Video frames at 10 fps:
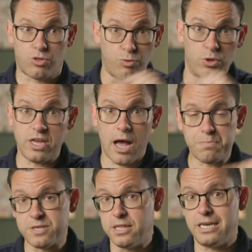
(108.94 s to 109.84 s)
Through the
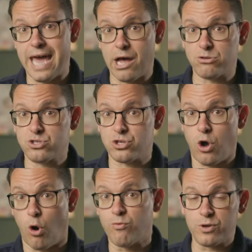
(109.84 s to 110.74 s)
ups and the downs,
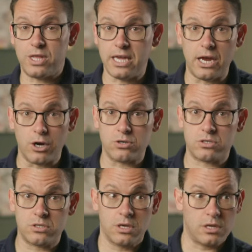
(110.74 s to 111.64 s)
over the
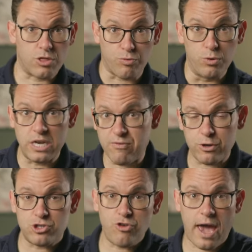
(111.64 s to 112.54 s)
years, through
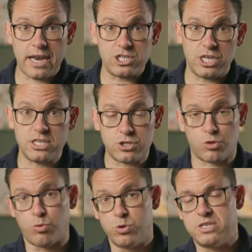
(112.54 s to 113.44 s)
different strategies,
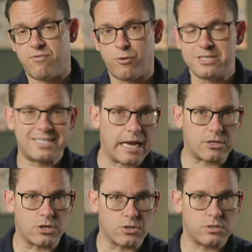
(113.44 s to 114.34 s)
through different
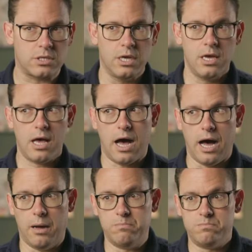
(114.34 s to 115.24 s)
sectors,
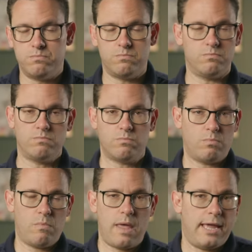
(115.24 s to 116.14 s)

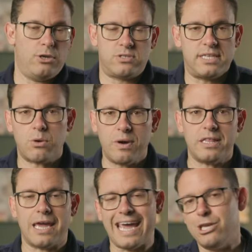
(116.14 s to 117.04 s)
and you stick
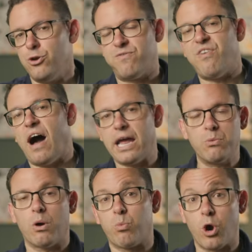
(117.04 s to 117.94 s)
with it and you
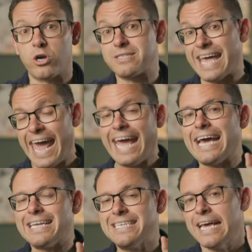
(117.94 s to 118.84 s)
find what works.
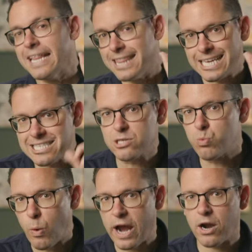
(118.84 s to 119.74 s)
And this is
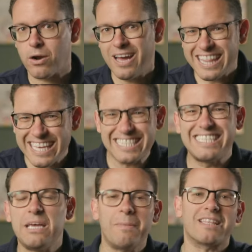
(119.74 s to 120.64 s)
where the
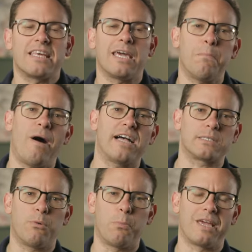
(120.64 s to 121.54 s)
seemingly
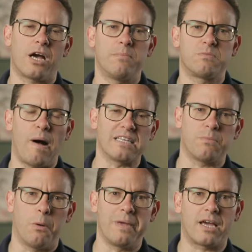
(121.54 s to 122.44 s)
impossible becomes
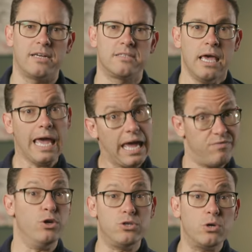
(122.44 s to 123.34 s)
possible, because if you